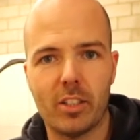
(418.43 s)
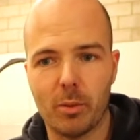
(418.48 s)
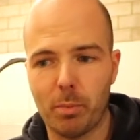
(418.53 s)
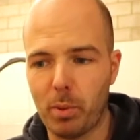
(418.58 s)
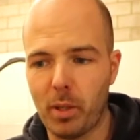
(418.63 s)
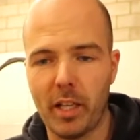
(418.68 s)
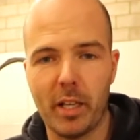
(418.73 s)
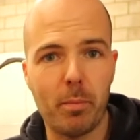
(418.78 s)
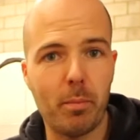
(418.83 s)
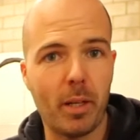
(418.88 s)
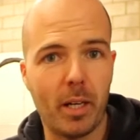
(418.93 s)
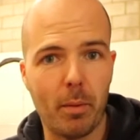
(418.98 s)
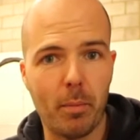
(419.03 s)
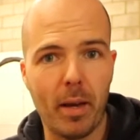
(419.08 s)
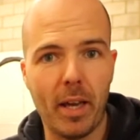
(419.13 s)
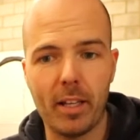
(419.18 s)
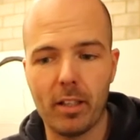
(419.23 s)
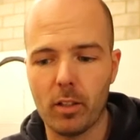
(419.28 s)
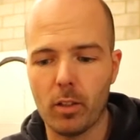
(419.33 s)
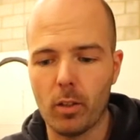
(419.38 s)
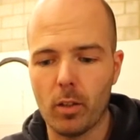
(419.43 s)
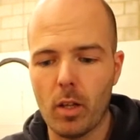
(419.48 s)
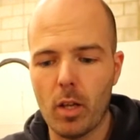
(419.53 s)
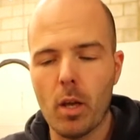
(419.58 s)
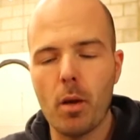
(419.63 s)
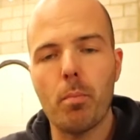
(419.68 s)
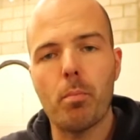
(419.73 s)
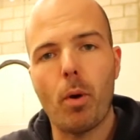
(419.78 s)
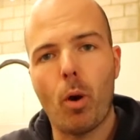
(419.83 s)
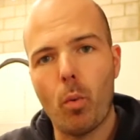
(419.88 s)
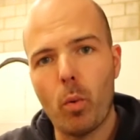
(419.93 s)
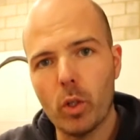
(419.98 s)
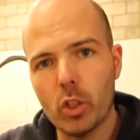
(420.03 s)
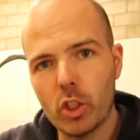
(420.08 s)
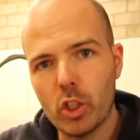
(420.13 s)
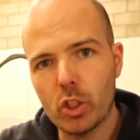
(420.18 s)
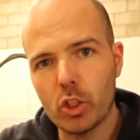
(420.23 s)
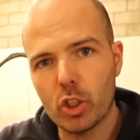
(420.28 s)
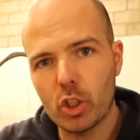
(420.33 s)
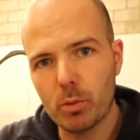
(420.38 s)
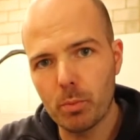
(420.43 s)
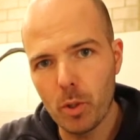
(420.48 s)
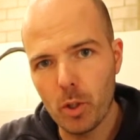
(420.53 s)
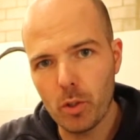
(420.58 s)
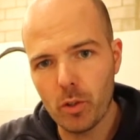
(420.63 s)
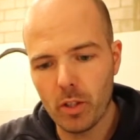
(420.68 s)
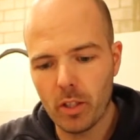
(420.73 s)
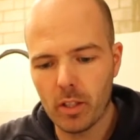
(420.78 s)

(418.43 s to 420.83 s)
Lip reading: plain bit of metal. But once you smooth